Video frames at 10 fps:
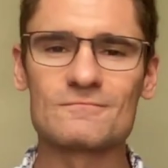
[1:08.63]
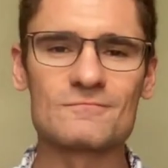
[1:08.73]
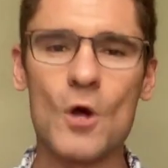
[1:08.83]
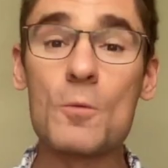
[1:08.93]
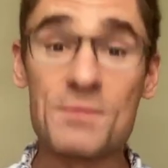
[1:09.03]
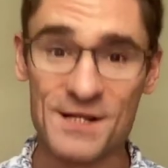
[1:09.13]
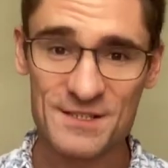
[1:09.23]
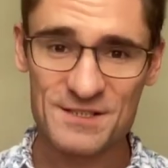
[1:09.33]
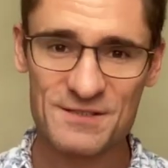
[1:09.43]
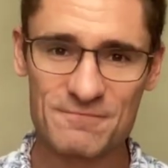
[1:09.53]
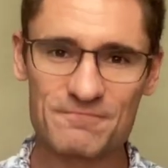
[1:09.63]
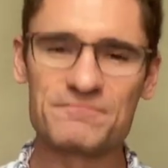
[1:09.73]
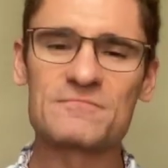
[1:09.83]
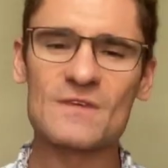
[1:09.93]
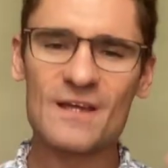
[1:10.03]
openness
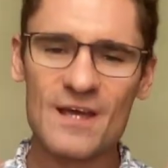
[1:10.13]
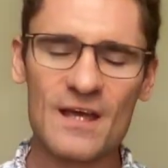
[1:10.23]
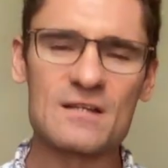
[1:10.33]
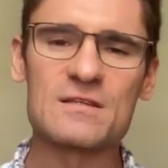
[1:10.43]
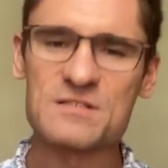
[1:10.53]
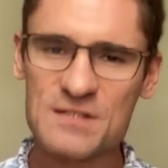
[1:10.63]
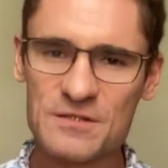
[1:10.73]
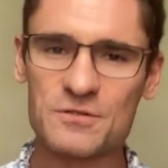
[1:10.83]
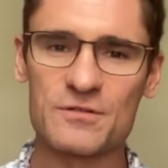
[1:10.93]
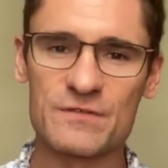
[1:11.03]
in the center of